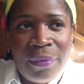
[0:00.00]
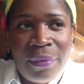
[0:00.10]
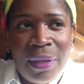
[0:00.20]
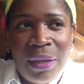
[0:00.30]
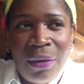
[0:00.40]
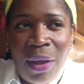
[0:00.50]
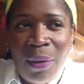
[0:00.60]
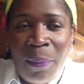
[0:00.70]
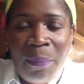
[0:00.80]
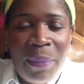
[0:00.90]

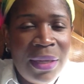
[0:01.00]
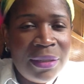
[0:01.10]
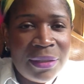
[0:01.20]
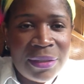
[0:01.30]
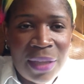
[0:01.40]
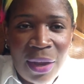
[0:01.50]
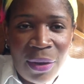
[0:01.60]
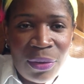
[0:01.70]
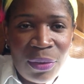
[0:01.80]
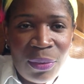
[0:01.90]
don't mean to scare
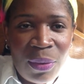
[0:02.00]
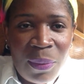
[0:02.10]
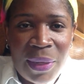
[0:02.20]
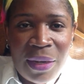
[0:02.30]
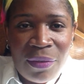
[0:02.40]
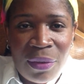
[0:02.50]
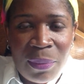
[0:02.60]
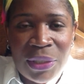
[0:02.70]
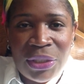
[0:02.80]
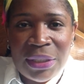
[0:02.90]
you or whatever,
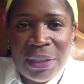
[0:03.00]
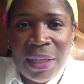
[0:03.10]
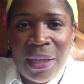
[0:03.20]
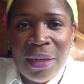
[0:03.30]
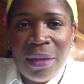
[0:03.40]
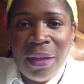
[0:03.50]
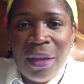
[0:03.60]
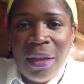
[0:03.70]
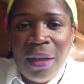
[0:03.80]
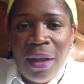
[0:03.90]
but she said,
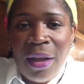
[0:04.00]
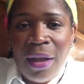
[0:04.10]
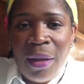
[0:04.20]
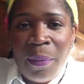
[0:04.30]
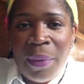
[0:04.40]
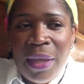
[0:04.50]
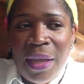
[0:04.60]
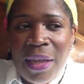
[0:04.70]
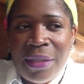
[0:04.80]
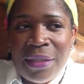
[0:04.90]

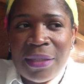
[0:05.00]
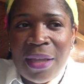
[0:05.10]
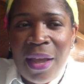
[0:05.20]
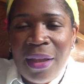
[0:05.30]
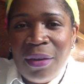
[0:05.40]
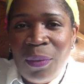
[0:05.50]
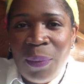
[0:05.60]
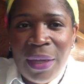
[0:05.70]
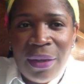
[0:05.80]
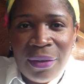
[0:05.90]
it's kind of
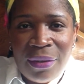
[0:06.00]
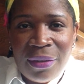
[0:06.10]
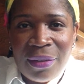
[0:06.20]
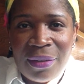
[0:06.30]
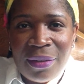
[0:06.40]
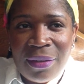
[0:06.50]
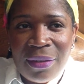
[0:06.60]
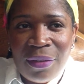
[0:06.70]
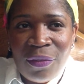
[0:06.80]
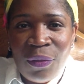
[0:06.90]
weird
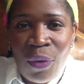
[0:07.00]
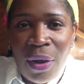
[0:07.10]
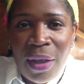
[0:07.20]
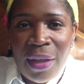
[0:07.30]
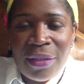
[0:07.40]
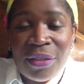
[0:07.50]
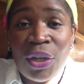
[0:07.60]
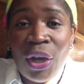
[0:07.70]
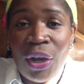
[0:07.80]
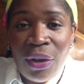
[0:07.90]

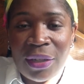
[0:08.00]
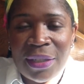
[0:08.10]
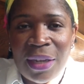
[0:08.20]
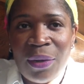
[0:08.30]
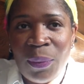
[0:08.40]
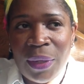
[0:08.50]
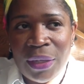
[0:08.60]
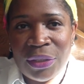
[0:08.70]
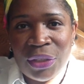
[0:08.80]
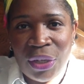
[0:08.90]
it's kind of
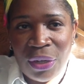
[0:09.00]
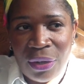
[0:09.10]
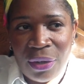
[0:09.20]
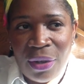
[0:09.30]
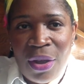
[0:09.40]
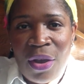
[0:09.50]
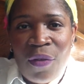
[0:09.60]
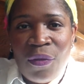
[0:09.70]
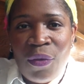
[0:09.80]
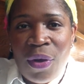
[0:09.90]
weird to her
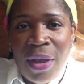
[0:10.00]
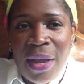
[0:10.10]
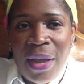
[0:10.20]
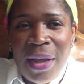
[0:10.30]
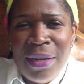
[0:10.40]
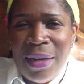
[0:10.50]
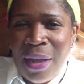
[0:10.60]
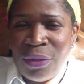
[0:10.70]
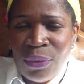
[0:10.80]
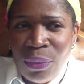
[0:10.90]
for a
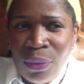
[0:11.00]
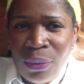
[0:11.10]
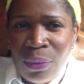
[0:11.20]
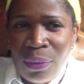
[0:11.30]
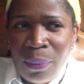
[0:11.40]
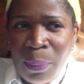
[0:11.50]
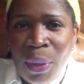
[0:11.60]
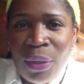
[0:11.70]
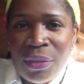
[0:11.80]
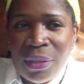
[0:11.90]
natural
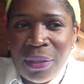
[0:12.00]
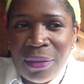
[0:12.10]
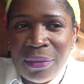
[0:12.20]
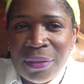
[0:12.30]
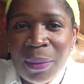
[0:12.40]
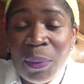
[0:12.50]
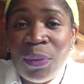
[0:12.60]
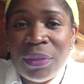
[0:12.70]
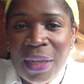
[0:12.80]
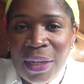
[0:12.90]
person, someone
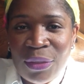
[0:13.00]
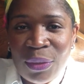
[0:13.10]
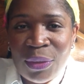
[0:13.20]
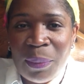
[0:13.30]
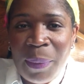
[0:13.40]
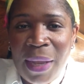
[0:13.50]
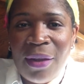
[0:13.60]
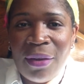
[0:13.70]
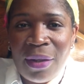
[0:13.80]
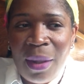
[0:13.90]
who's natural, to pay
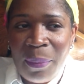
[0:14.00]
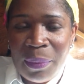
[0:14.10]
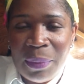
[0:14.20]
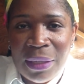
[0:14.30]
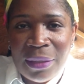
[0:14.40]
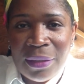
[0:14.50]
her a compliment.